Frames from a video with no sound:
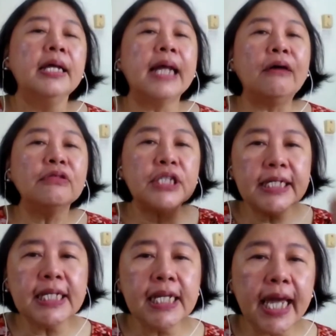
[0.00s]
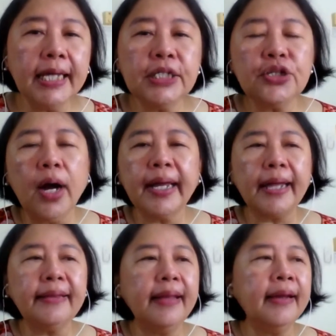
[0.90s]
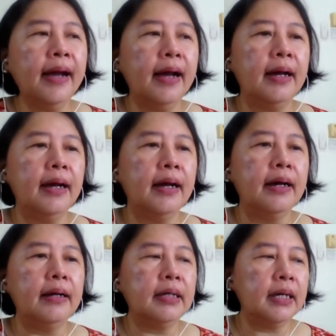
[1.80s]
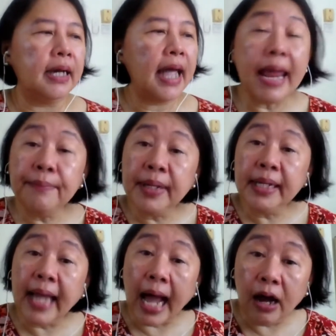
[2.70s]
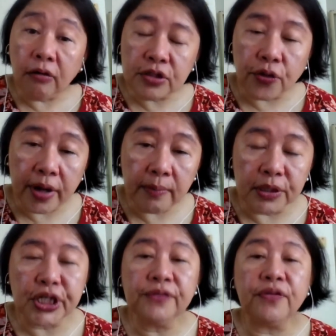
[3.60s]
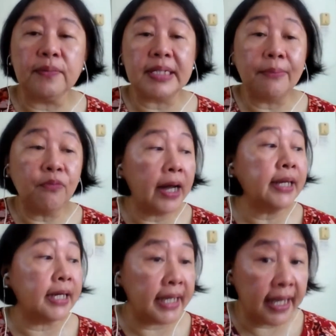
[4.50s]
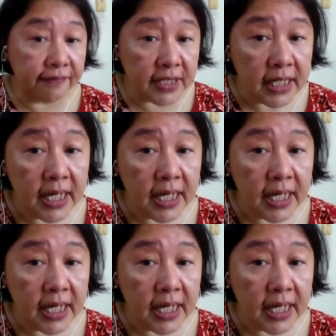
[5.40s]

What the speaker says: Now, just in case you are getting a hand-me-down sewing machine from someone, a gift